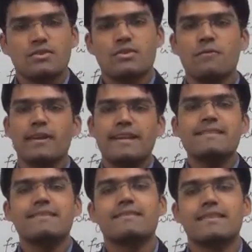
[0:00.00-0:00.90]
so
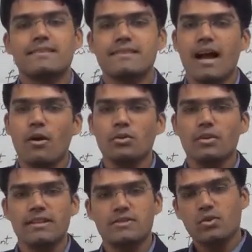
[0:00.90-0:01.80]
friends, this is how you
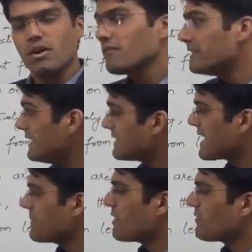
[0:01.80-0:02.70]
can solve these
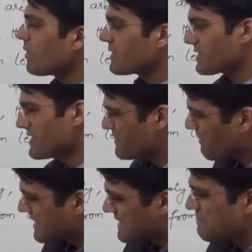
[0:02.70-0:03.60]
type of questions
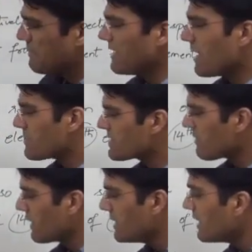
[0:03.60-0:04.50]
by simply
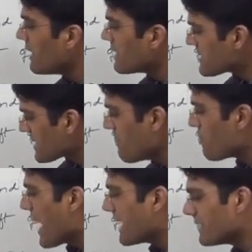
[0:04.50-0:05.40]
observing
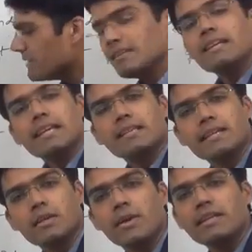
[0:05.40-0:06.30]
some pattern in
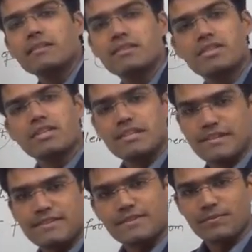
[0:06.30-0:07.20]
the given
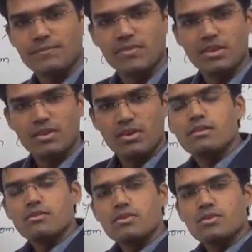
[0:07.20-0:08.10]
interchanges.
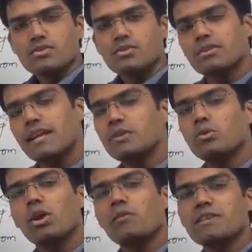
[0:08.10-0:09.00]
So try
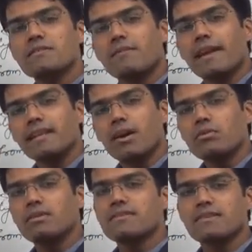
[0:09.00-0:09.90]
to always find
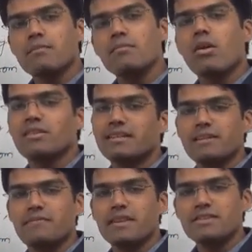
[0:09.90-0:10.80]
out the sum or the
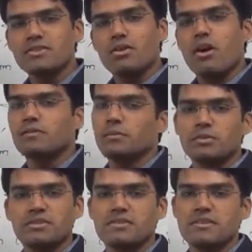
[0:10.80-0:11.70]
difference of the
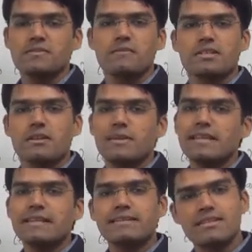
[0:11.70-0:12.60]
positions which are
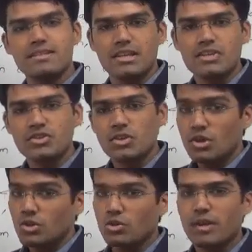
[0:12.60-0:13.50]
being interchanged
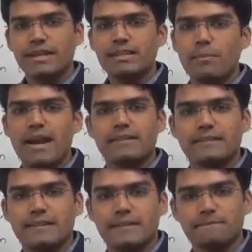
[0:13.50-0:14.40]
to get the
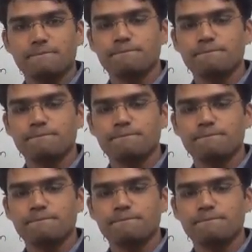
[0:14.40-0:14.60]
pattern there.